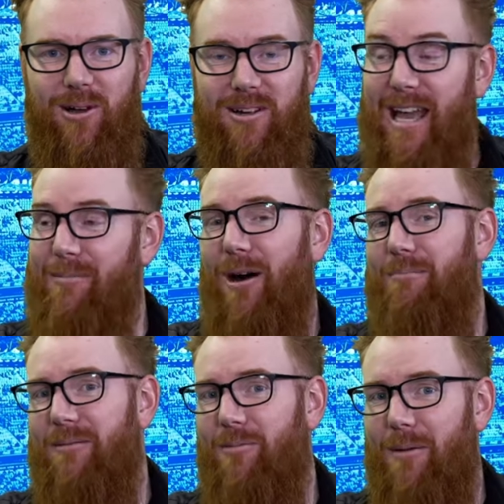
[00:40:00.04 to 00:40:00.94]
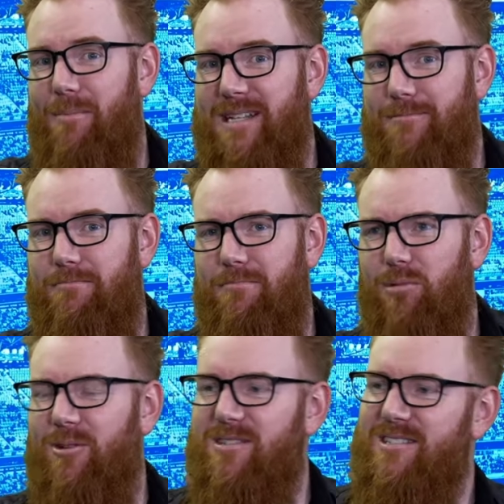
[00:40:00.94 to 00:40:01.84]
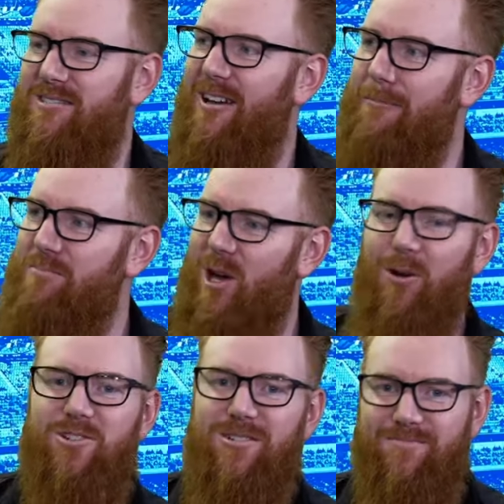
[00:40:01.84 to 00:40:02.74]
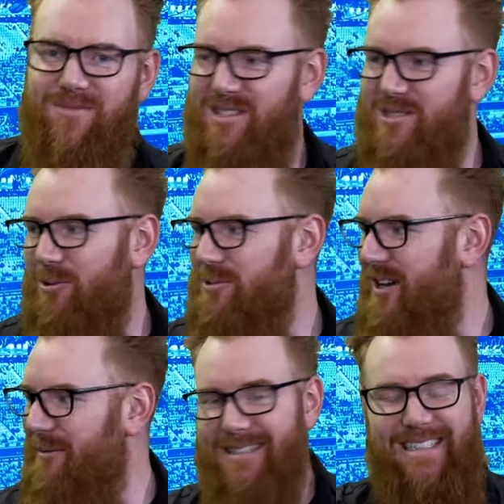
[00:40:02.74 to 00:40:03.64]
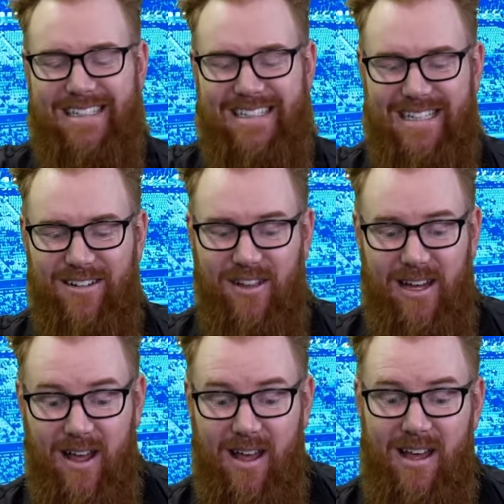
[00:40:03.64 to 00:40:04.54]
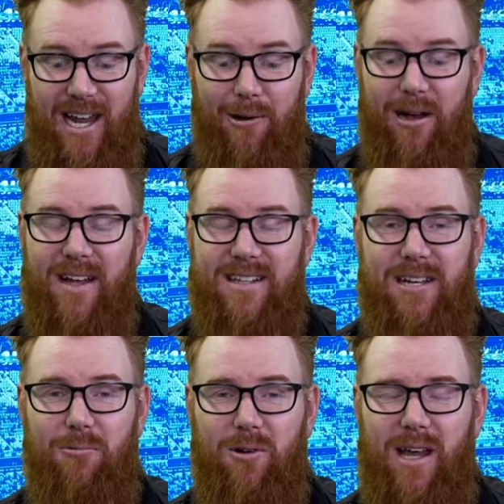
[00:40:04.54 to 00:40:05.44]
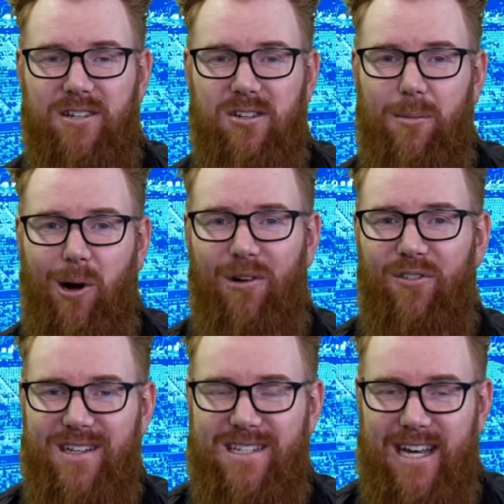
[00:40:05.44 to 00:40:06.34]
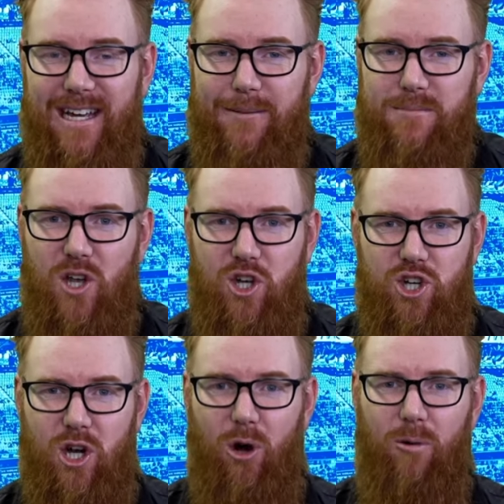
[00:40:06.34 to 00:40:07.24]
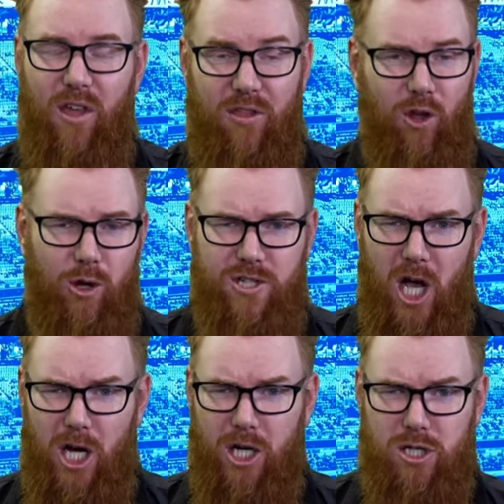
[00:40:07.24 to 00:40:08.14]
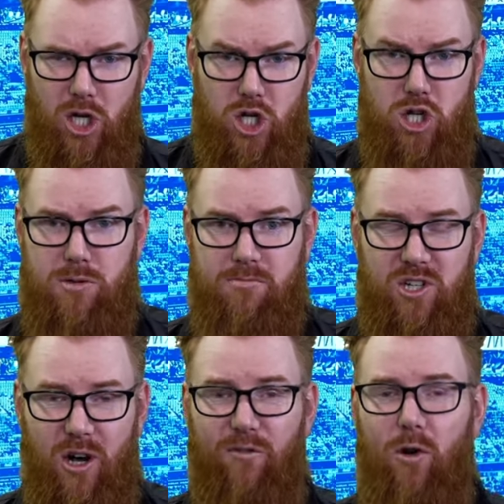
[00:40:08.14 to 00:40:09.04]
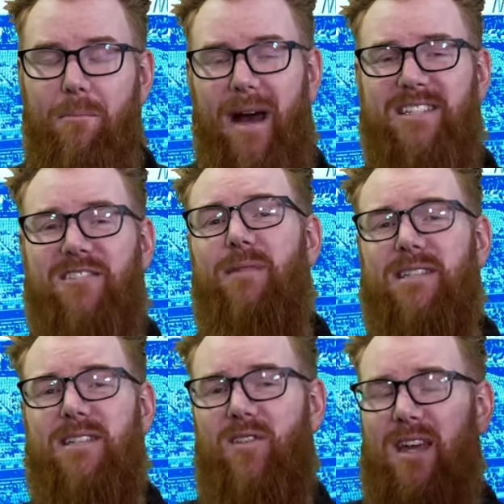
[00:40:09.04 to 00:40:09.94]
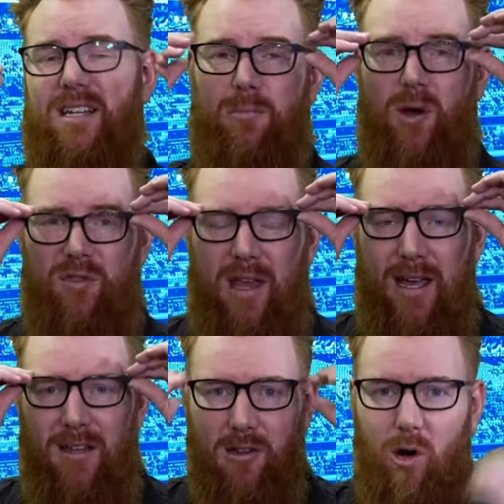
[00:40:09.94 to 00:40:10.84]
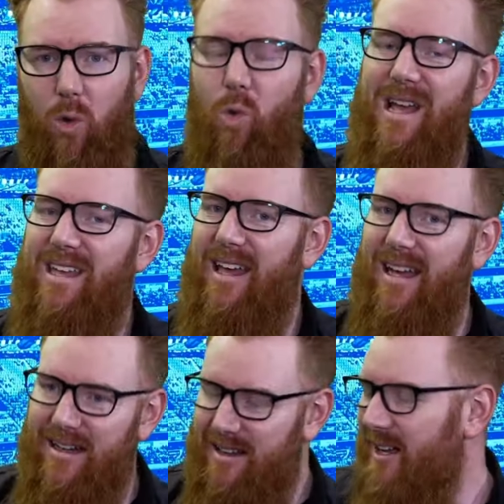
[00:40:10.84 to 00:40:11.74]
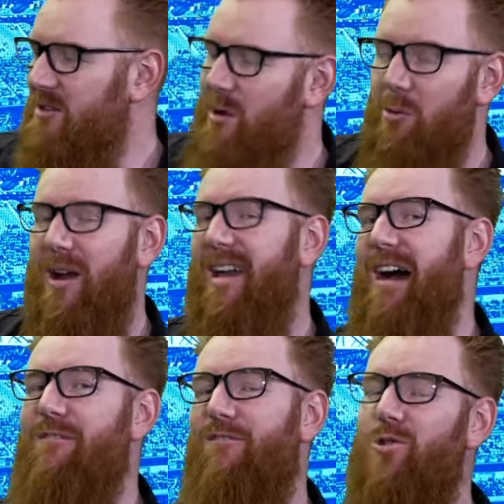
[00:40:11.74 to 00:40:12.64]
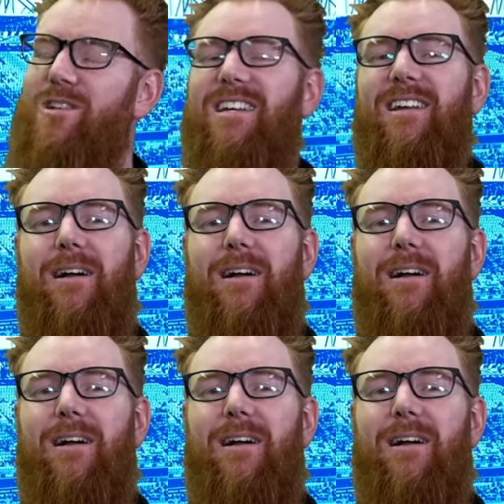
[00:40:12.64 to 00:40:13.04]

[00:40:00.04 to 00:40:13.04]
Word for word: He might be my best blokes like coach. All time. Just all timer. Love that. Anyway, that's it. We'll catch you tomorrow for the teams show, the Thursday teams show for a massive, massive King's birthday long weekend where we have footy